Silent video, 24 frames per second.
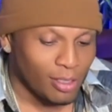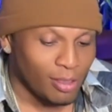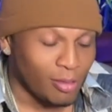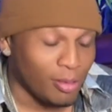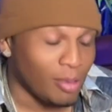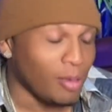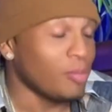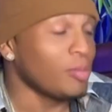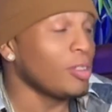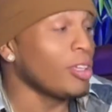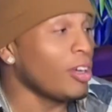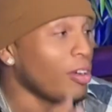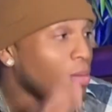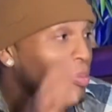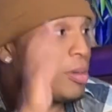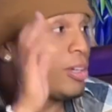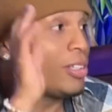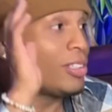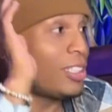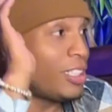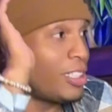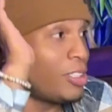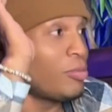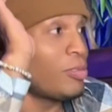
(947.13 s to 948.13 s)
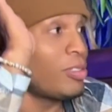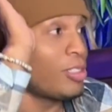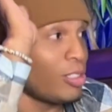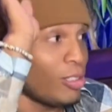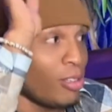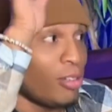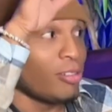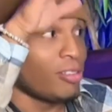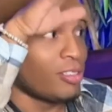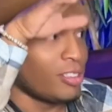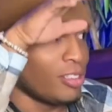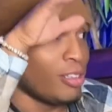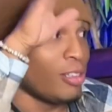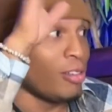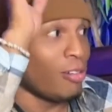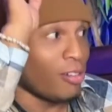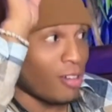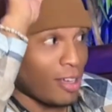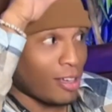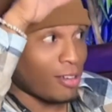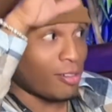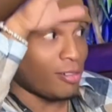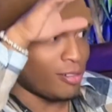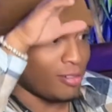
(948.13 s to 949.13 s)
I'm talking about this was long
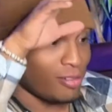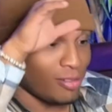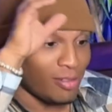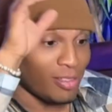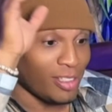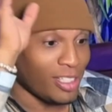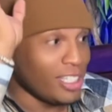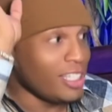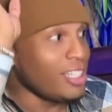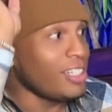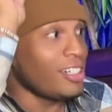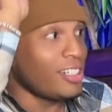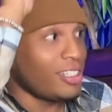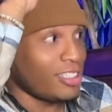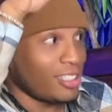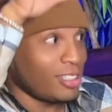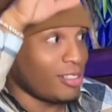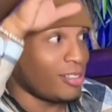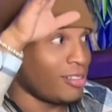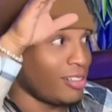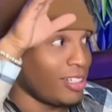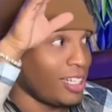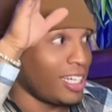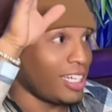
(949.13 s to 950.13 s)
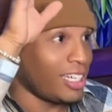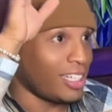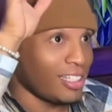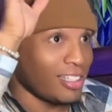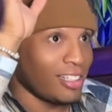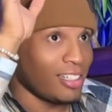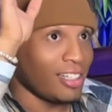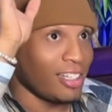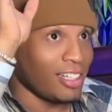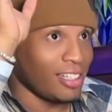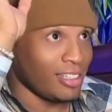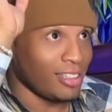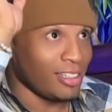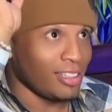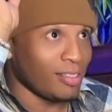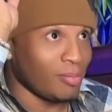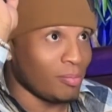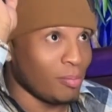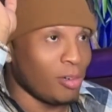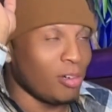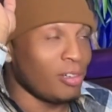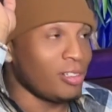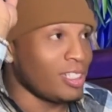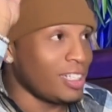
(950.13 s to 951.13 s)
ago, years ago, like
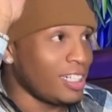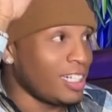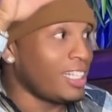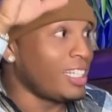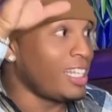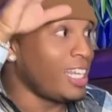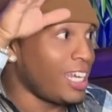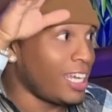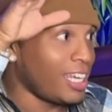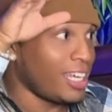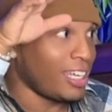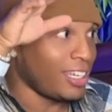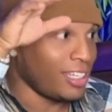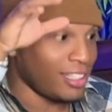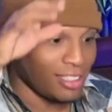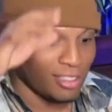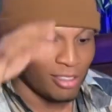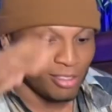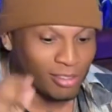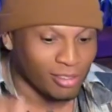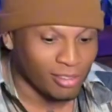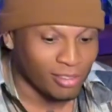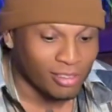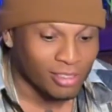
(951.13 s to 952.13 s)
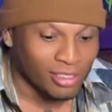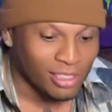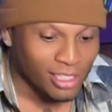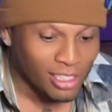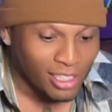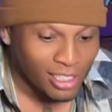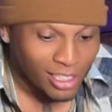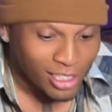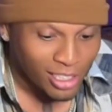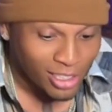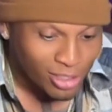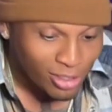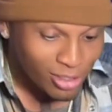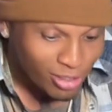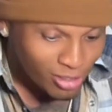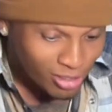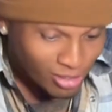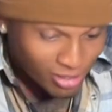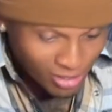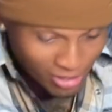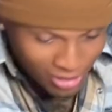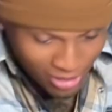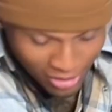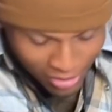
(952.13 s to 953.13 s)
more than a decade,
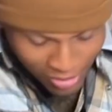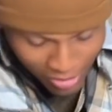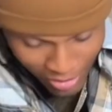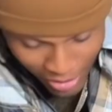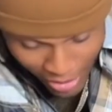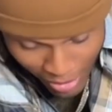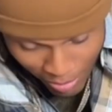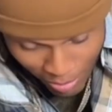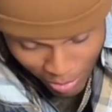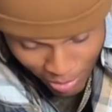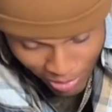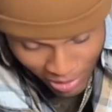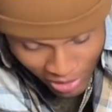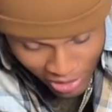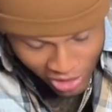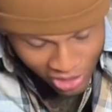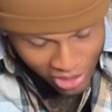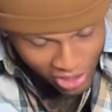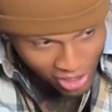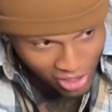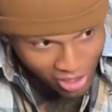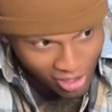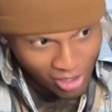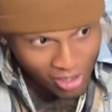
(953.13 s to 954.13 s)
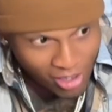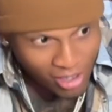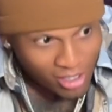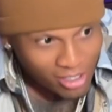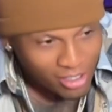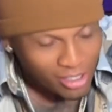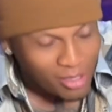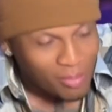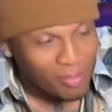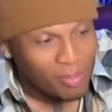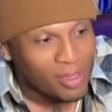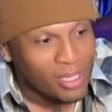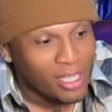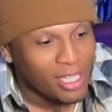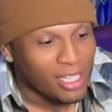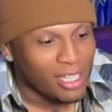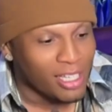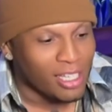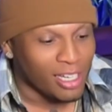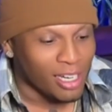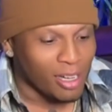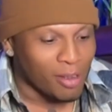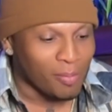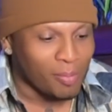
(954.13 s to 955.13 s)
So they put in shin guards in me,
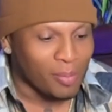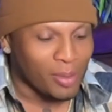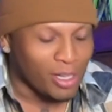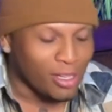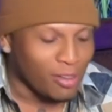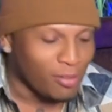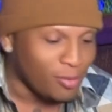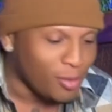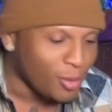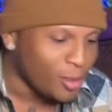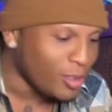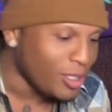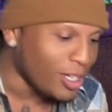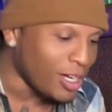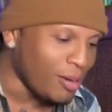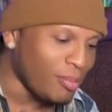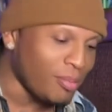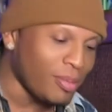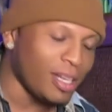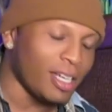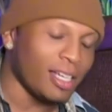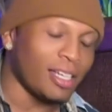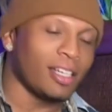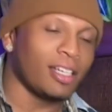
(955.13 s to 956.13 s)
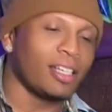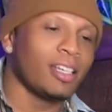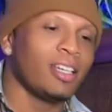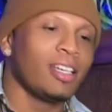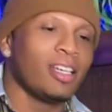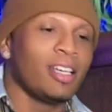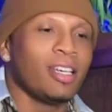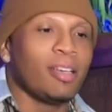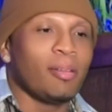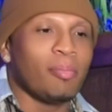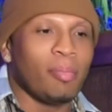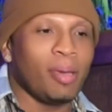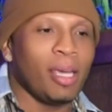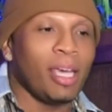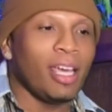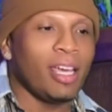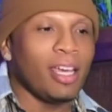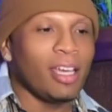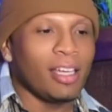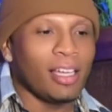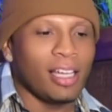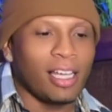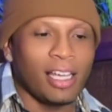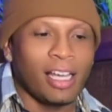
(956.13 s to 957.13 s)
and I'm barefoot. And I'm like,
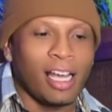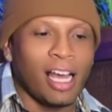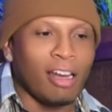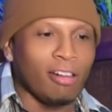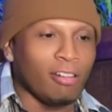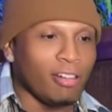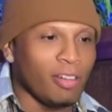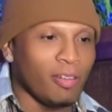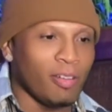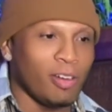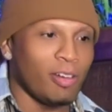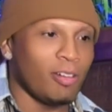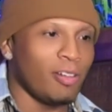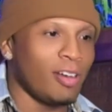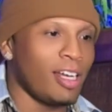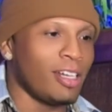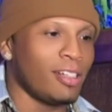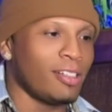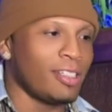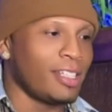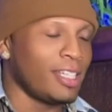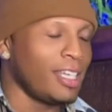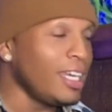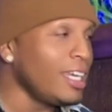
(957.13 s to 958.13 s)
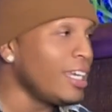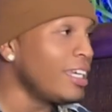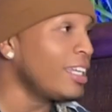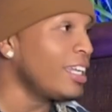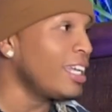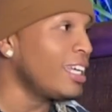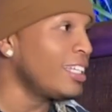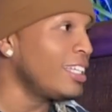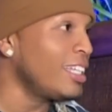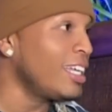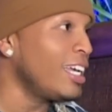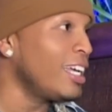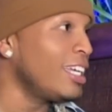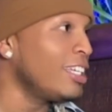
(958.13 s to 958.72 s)
man, like I don't even know how to kick like that.